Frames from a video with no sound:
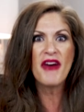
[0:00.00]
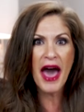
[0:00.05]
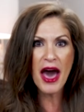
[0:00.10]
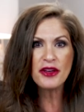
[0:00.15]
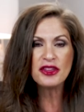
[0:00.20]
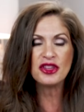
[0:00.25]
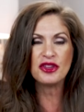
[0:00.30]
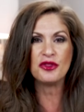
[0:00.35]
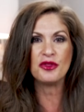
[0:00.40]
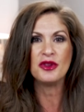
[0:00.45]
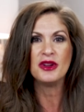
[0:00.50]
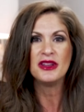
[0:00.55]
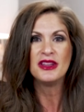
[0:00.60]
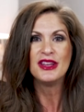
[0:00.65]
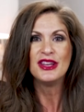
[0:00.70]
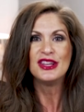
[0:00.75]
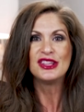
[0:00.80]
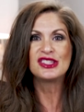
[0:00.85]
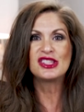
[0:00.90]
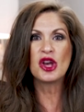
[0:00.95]
value.
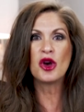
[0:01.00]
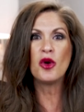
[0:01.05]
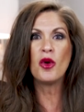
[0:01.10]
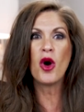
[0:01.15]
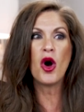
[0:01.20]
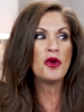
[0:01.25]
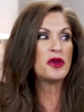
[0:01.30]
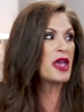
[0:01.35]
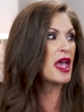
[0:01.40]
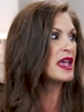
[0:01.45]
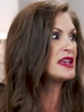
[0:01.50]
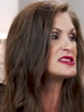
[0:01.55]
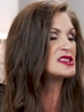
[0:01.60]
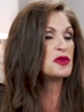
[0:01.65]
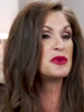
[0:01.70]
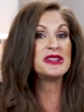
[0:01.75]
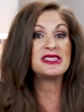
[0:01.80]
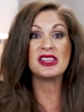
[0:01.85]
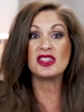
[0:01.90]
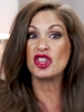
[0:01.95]
So, okay,
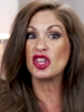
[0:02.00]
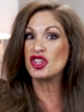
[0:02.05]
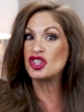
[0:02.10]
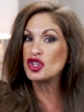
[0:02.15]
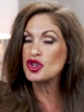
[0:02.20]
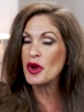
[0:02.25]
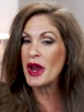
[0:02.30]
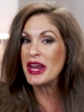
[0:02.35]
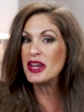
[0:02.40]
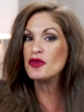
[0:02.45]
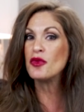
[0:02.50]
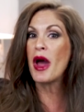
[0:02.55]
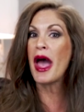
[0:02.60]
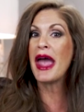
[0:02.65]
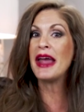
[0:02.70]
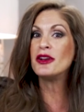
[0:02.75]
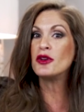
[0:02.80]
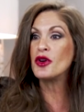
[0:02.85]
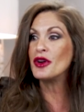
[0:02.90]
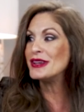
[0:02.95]
so is it the train
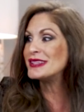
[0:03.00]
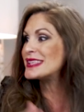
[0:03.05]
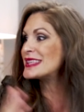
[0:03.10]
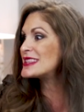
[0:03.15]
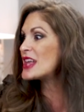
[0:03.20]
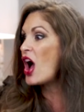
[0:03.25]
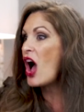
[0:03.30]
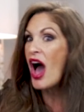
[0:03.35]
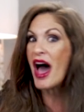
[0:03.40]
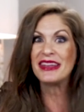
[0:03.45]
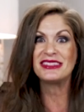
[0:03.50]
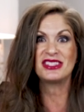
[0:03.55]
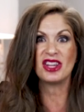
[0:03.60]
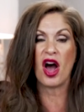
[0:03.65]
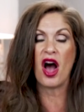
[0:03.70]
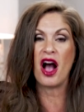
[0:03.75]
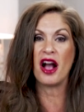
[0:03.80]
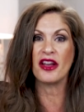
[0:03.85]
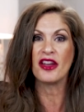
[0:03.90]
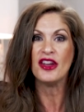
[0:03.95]
ride or is it the hot
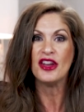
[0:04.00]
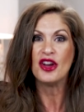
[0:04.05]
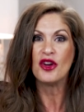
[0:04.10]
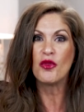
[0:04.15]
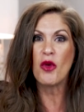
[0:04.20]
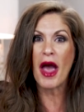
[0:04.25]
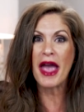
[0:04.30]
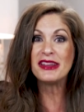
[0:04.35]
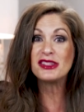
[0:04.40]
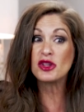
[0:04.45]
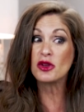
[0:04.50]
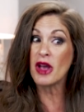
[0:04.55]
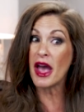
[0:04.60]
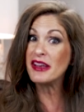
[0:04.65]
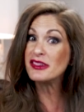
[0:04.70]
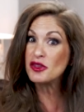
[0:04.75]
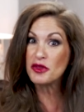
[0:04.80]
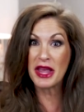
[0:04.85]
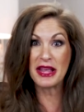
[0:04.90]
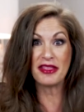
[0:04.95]
dog, right? So
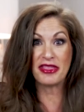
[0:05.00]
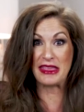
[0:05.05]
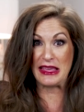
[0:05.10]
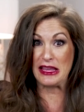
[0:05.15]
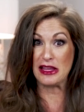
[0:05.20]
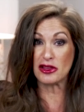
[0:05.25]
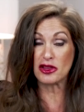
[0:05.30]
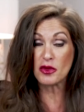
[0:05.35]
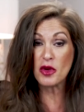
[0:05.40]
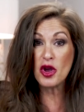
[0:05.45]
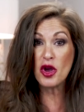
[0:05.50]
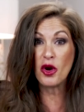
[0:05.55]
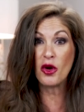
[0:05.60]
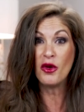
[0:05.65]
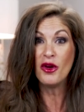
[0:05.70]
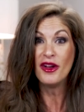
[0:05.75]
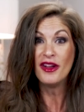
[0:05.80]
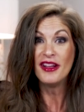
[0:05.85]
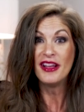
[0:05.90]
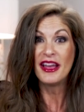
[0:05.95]
guys, okay, think it
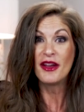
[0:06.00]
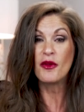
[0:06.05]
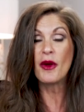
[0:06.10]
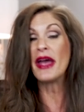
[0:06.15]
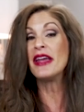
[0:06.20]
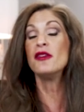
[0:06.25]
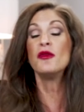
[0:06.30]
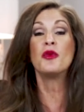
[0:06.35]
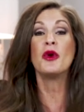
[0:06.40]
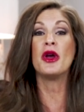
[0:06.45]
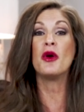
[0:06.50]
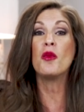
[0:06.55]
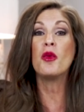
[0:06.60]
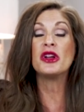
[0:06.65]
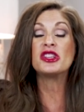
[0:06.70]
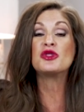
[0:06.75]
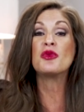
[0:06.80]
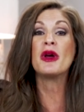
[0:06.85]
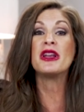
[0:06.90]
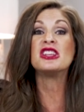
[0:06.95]
through, right?
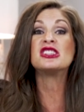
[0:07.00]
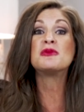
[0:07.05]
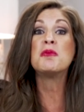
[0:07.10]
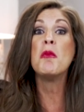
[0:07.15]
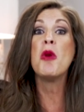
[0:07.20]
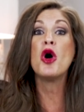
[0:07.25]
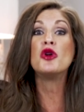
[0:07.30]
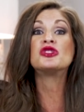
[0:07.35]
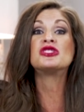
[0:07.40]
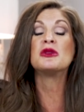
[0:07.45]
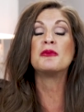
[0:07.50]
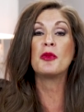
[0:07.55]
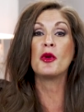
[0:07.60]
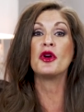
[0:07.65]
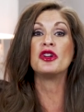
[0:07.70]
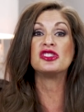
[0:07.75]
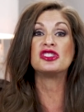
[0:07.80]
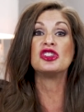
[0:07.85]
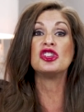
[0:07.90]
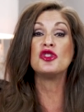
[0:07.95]
Which one is most
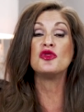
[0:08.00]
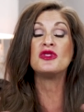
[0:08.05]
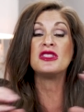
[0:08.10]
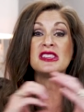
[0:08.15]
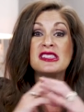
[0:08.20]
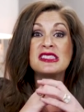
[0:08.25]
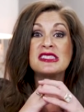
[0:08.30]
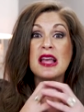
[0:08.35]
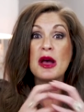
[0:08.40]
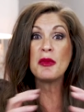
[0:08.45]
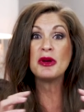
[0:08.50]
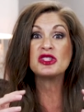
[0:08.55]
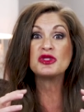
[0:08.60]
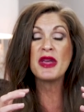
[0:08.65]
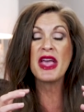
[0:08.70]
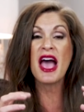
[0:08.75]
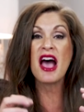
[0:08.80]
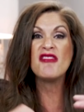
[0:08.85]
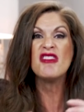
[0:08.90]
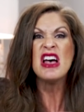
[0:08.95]
important to you? This is how much
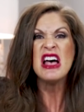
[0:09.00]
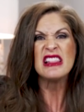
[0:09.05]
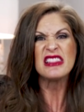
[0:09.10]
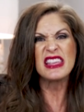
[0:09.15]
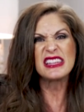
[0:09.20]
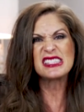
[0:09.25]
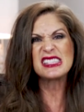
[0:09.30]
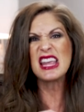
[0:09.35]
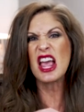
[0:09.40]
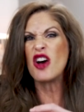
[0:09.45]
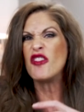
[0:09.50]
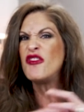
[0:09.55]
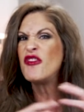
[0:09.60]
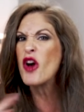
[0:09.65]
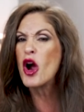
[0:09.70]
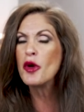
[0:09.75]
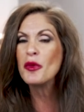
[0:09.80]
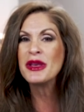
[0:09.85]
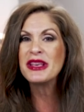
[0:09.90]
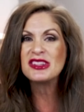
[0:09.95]
we have. Let's see how
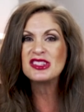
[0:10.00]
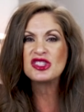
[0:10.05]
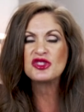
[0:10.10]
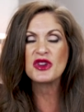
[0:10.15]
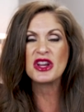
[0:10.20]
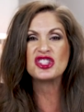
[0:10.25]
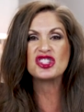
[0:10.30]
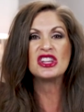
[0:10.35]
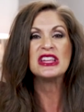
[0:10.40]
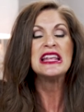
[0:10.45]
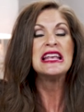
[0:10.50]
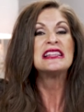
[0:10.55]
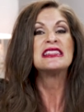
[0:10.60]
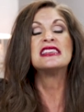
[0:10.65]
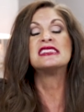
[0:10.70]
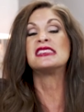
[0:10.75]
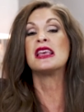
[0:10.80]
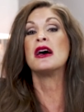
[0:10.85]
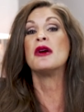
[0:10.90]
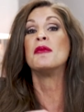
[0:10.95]
far we can stretch it.
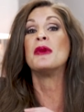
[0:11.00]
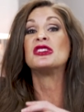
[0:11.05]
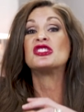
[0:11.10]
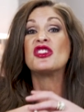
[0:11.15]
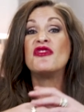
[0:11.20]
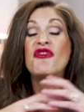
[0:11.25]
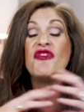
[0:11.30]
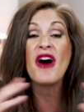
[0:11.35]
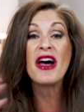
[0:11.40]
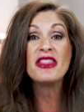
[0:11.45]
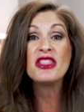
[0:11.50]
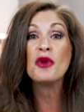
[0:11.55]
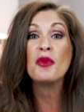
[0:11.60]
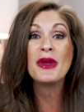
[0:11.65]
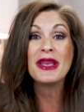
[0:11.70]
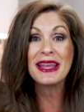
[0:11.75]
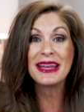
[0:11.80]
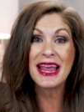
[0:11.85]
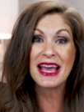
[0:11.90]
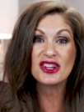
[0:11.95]
Let's see how much fun that
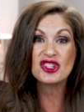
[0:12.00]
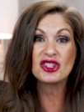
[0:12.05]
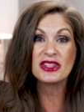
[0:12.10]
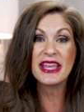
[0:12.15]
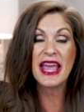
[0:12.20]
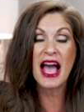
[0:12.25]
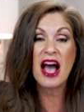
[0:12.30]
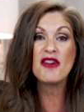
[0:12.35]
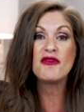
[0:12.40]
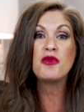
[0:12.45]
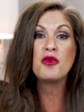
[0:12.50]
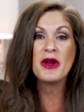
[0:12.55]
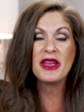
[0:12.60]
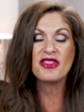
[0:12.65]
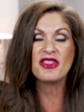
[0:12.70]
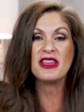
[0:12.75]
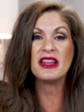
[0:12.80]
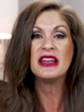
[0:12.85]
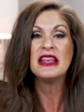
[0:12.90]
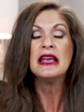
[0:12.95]
we can actually have
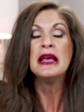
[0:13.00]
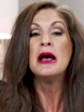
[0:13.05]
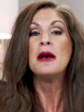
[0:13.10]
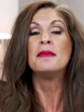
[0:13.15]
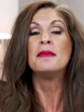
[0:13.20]
with it.